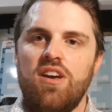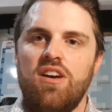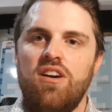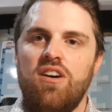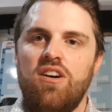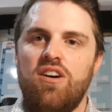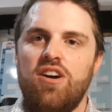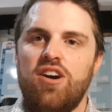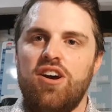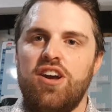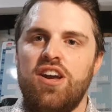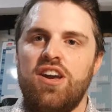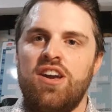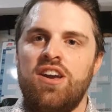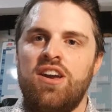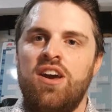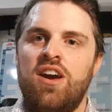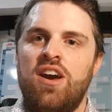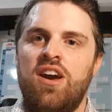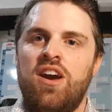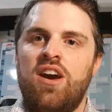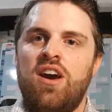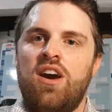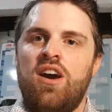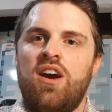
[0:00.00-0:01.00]
I
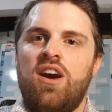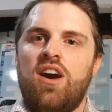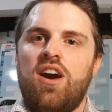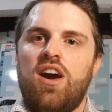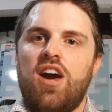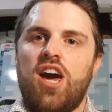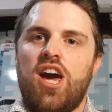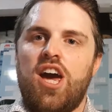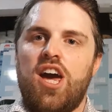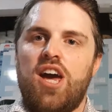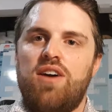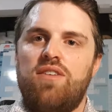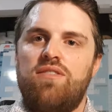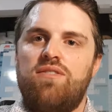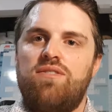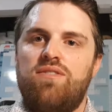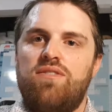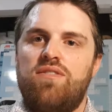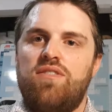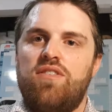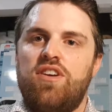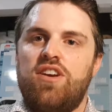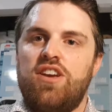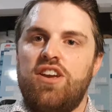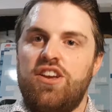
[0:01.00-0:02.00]
have
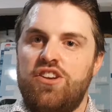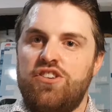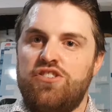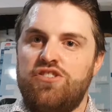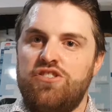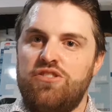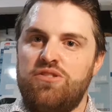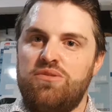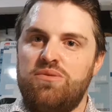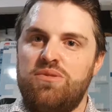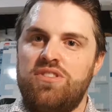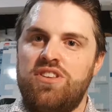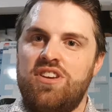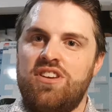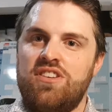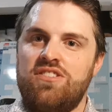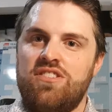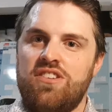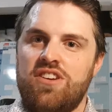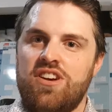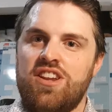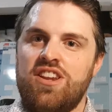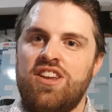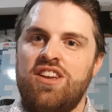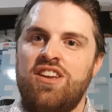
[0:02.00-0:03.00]
issues with
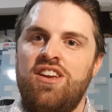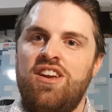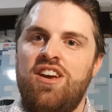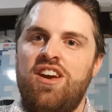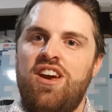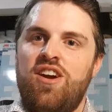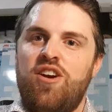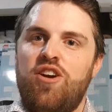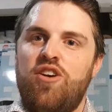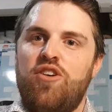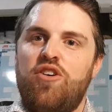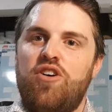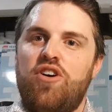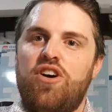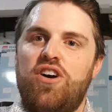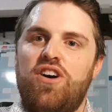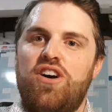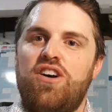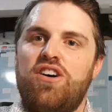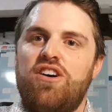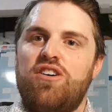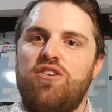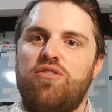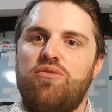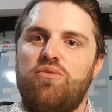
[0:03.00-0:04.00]
anxiety,
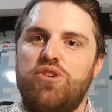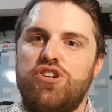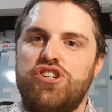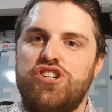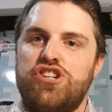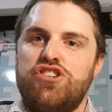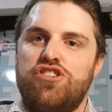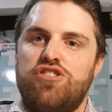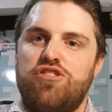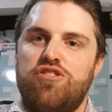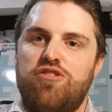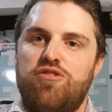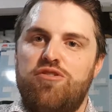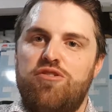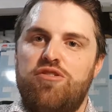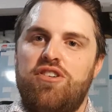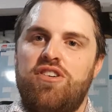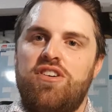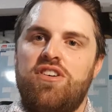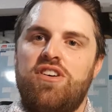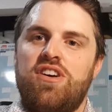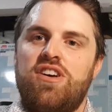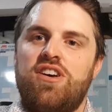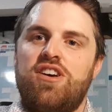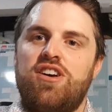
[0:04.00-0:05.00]
which
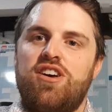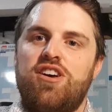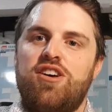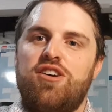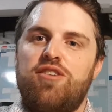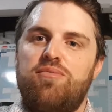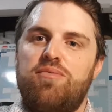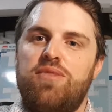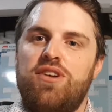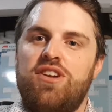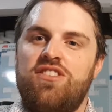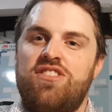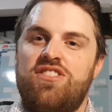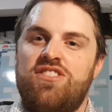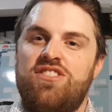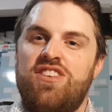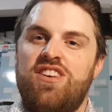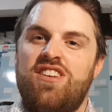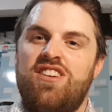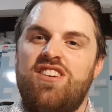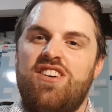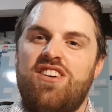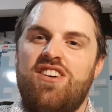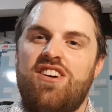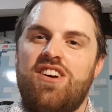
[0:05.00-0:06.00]
means
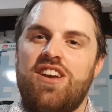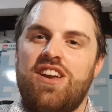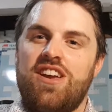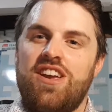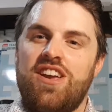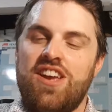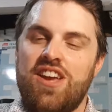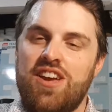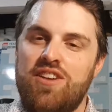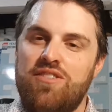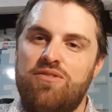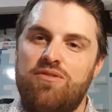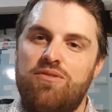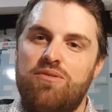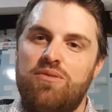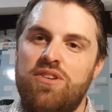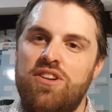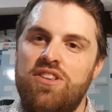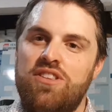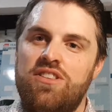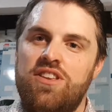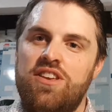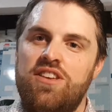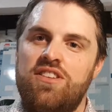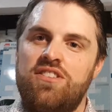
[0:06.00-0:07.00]
that I have one
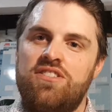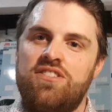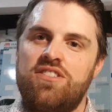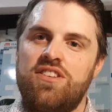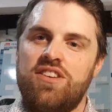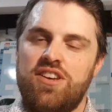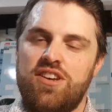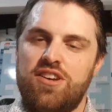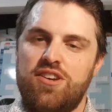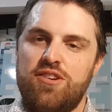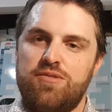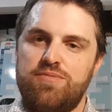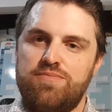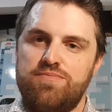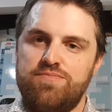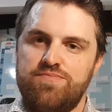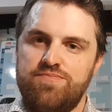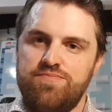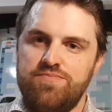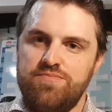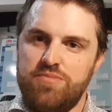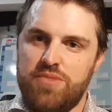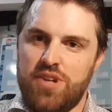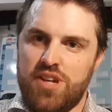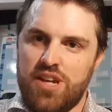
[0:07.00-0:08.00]
of these
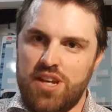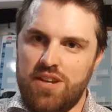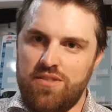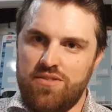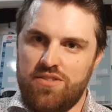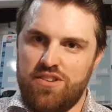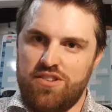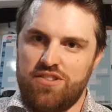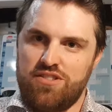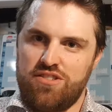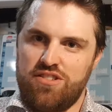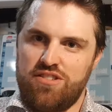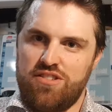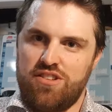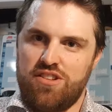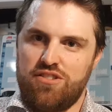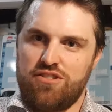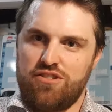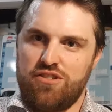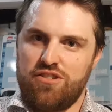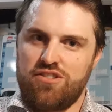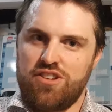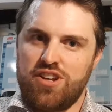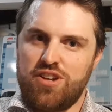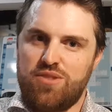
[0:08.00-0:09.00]
behaviors
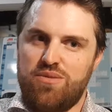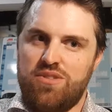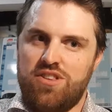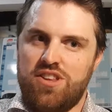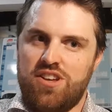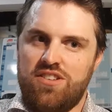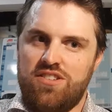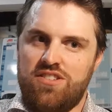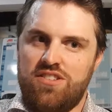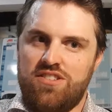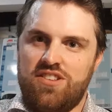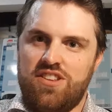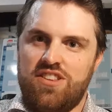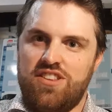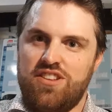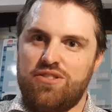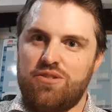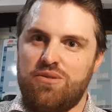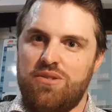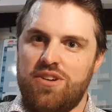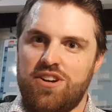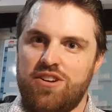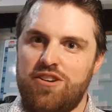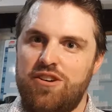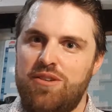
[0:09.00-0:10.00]
associated with ACC that's
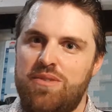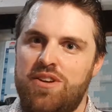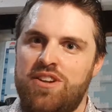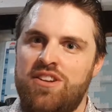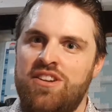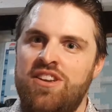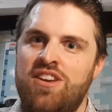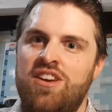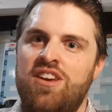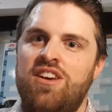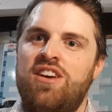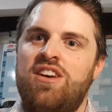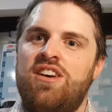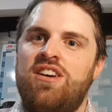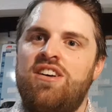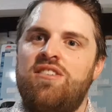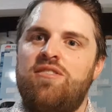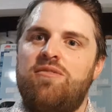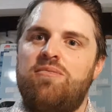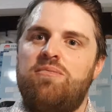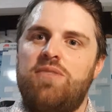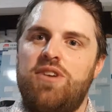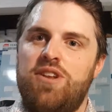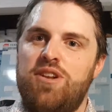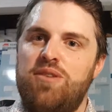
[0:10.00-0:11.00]
quite common.
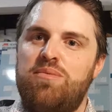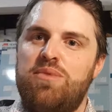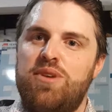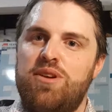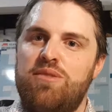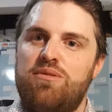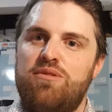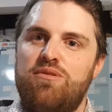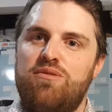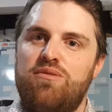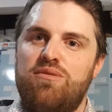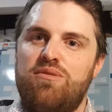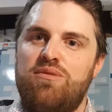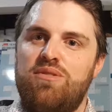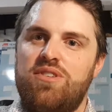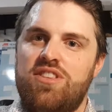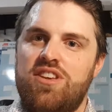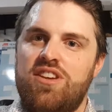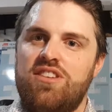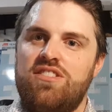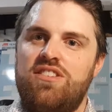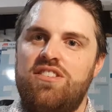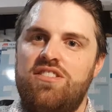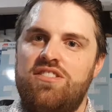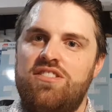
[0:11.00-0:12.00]
Many people with
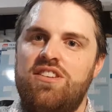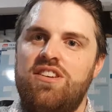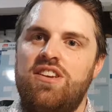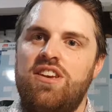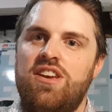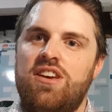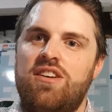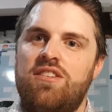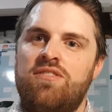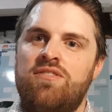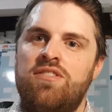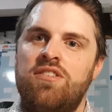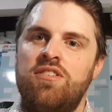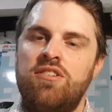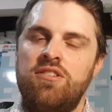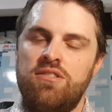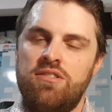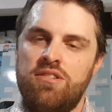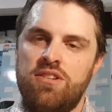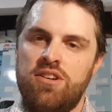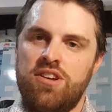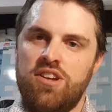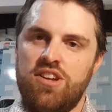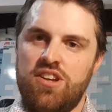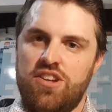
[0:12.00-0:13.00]
ACC have
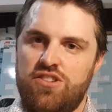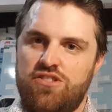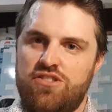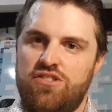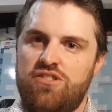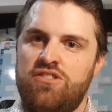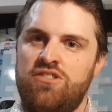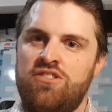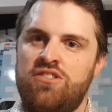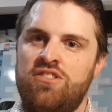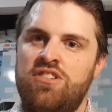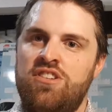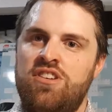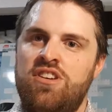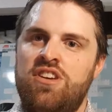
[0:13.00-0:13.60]
issues